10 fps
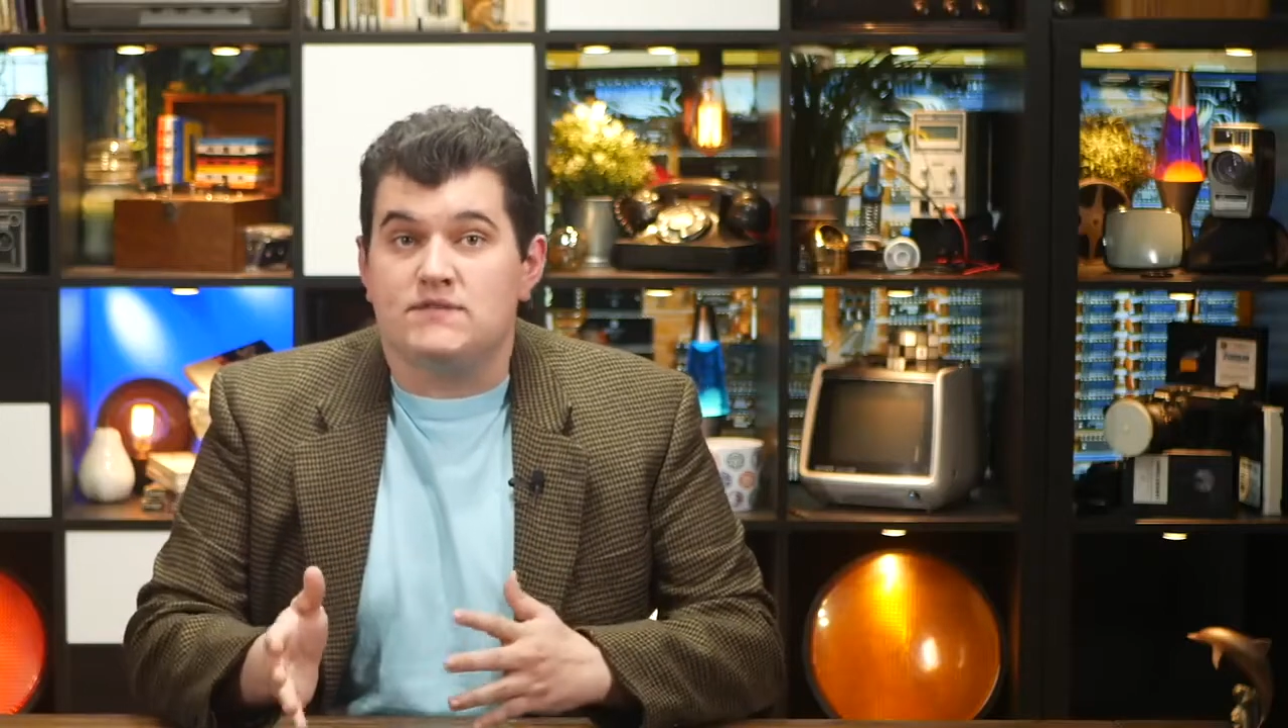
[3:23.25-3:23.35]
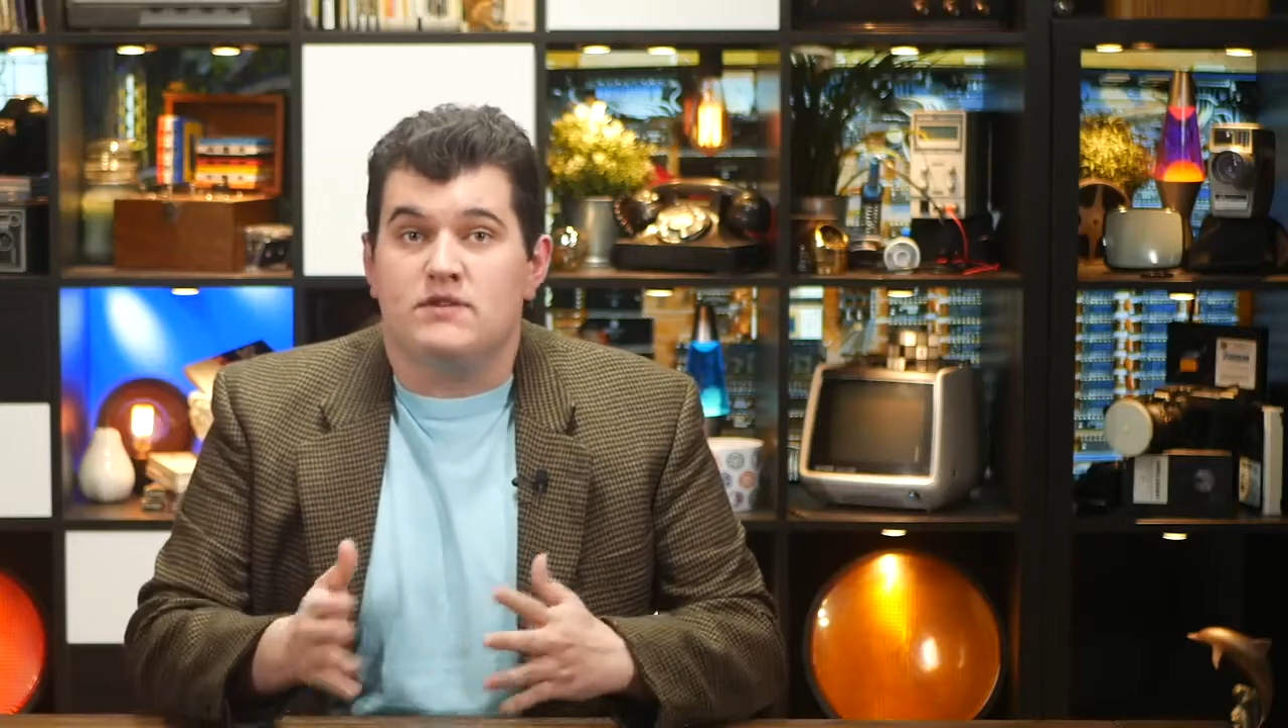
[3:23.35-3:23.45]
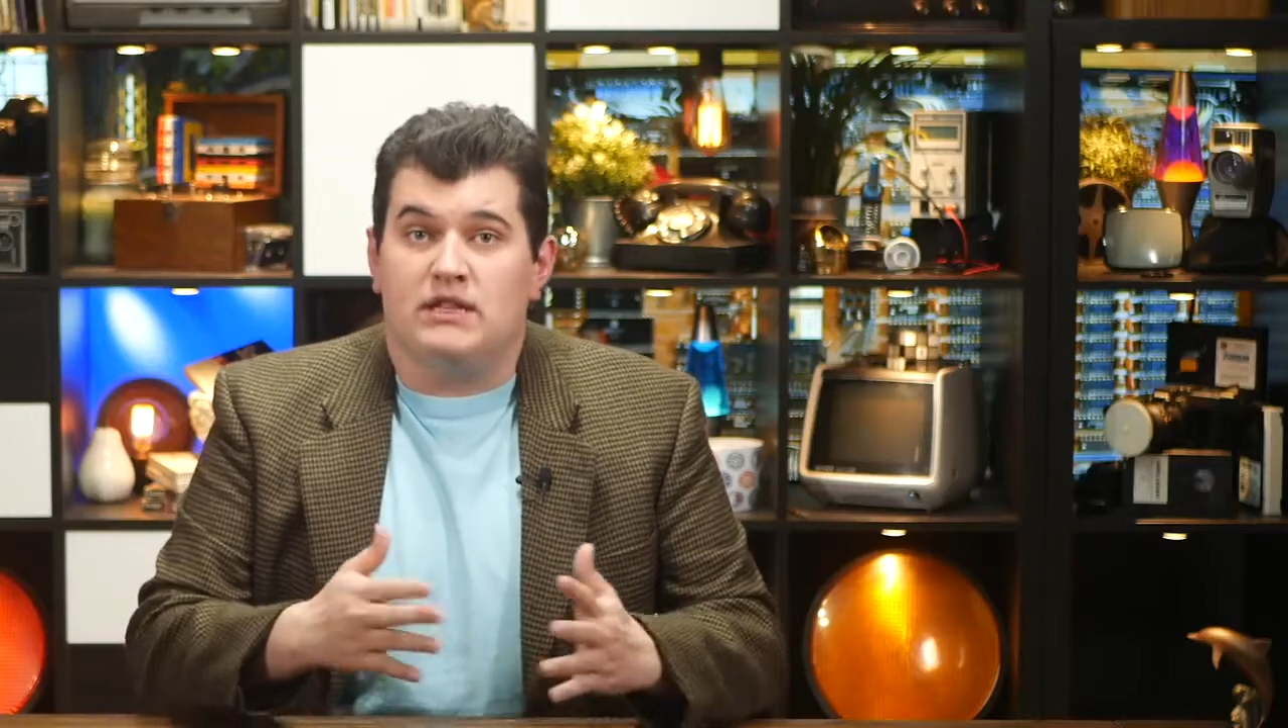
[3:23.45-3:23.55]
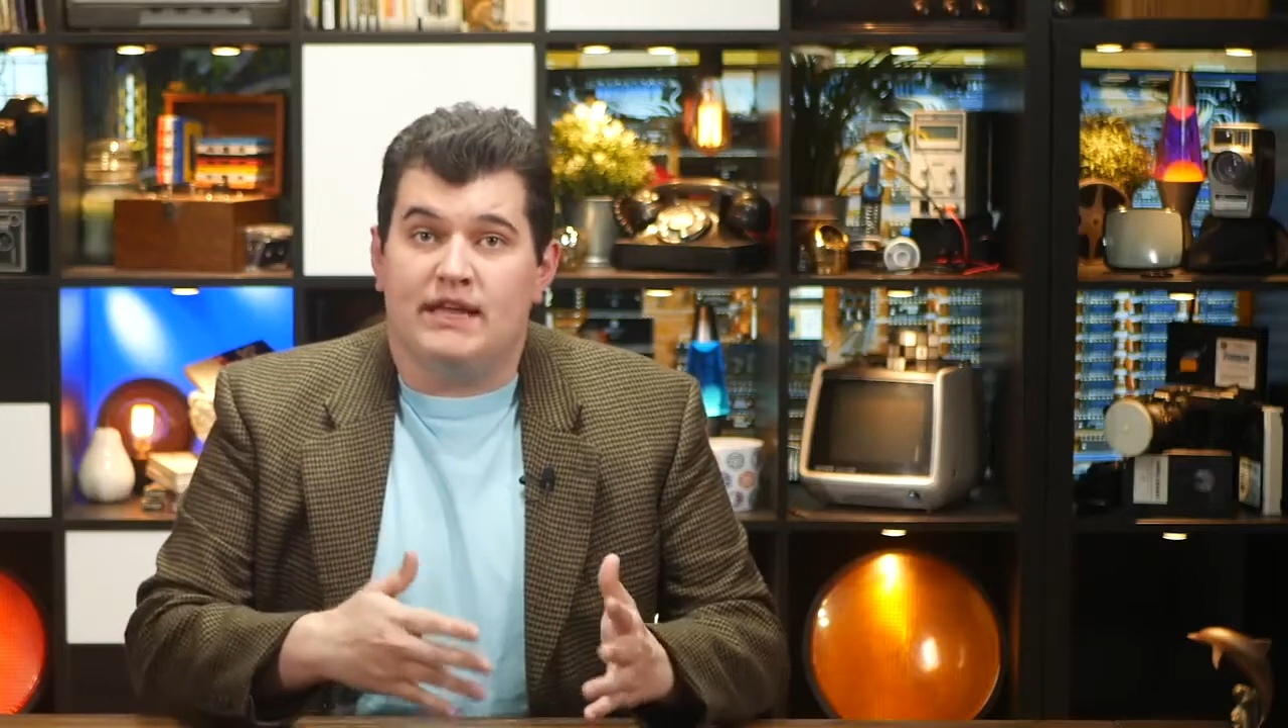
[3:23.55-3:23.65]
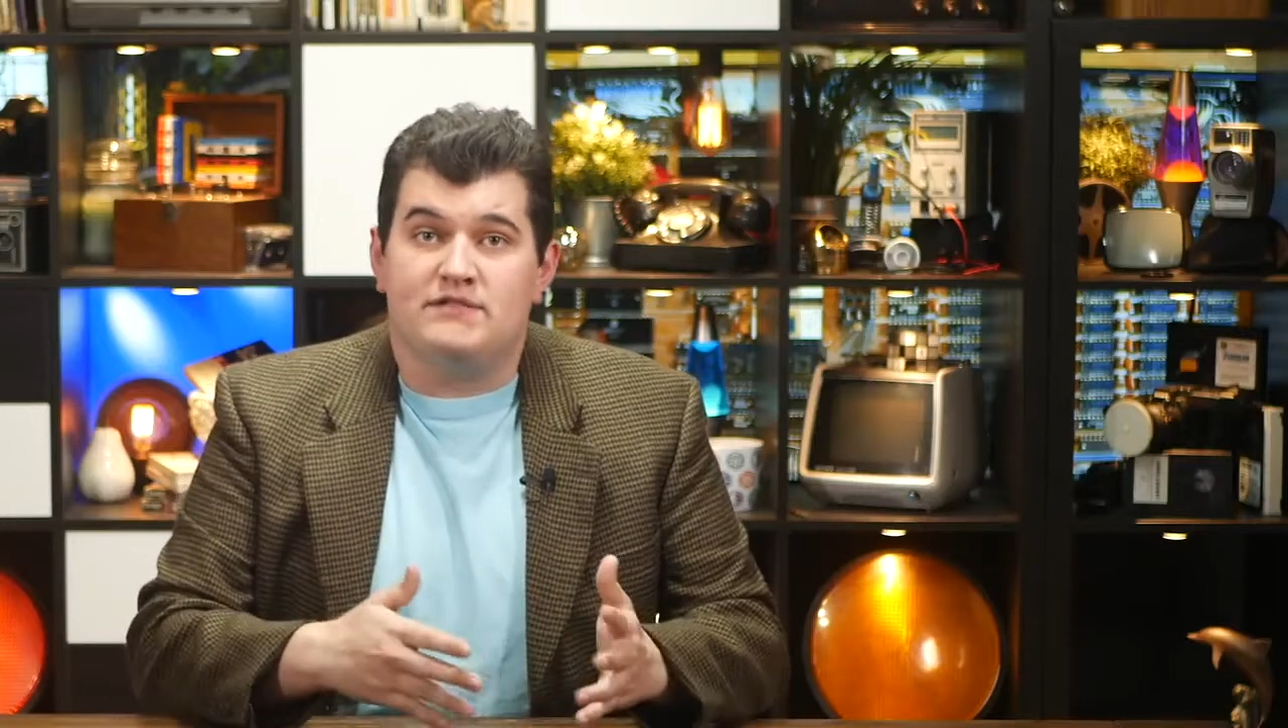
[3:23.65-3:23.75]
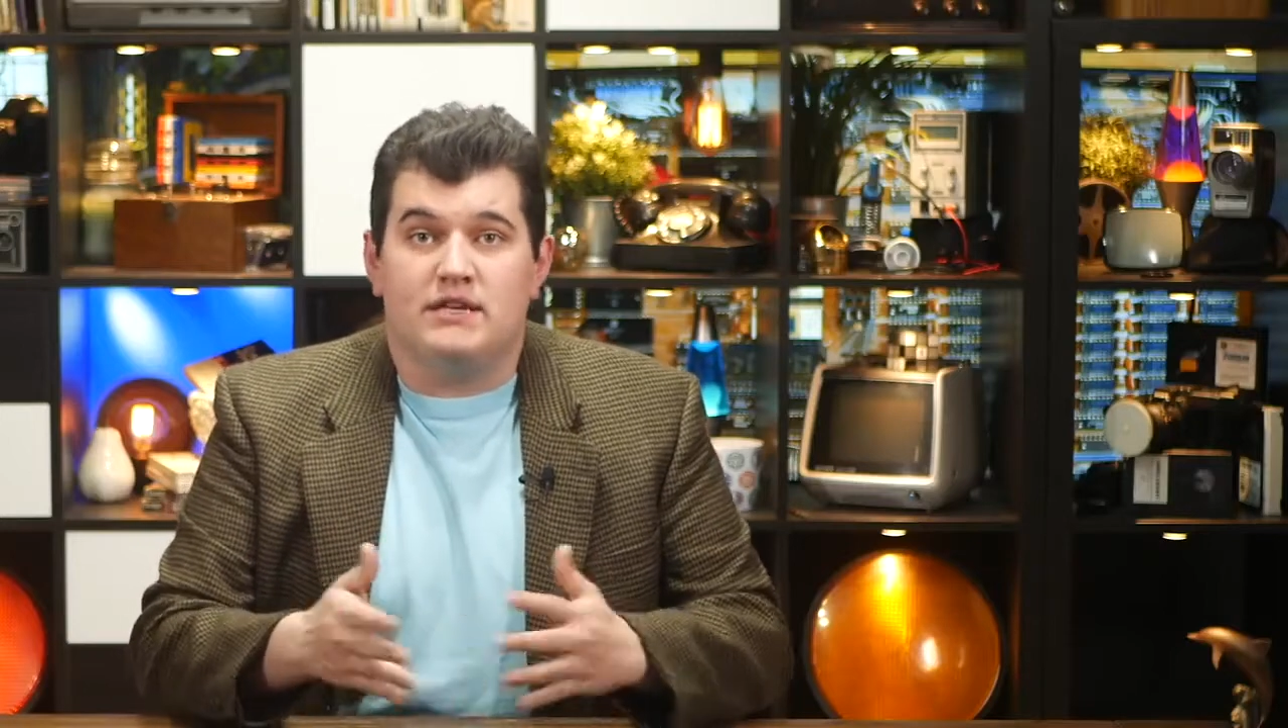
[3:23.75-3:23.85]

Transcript: for the left